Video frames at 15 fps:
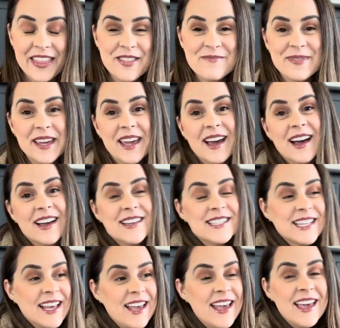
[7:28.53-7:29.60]
Because
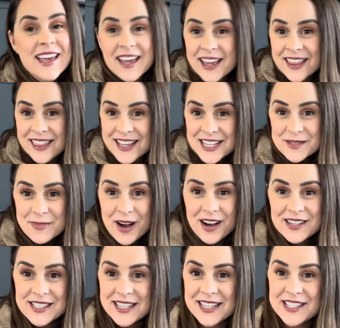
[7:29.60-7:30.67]
these
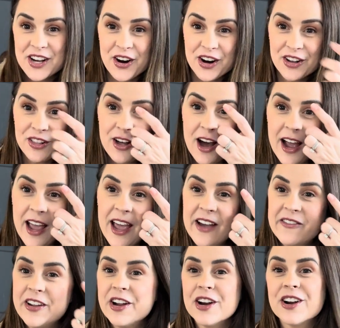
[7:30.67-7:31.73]
boxes are a lot
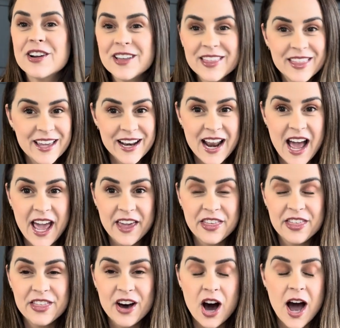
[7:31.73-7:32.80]
heavier than I
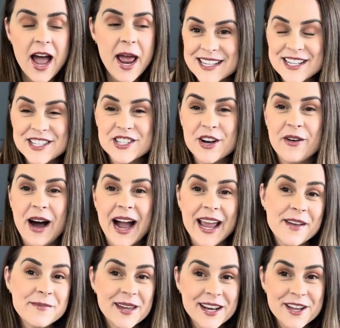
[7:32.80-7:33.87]
thought. So I
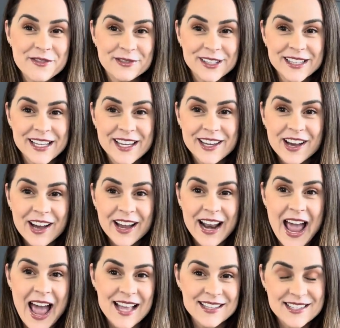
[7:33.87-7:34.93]
am getting really good
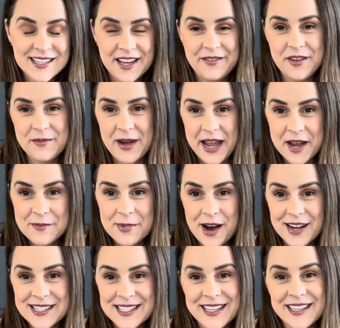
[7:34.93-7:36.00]
at saving my
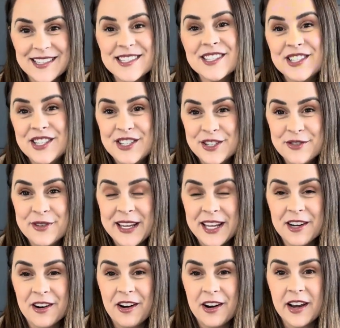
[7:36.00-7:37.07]
unboxings to do
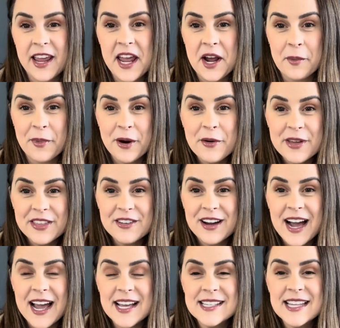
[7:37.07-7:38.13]
here on camera with you
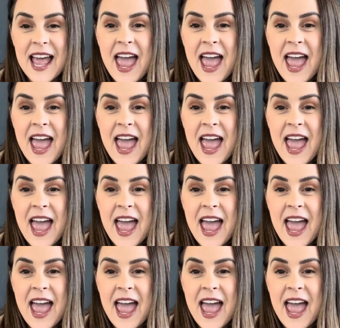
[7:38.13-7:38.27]
guys.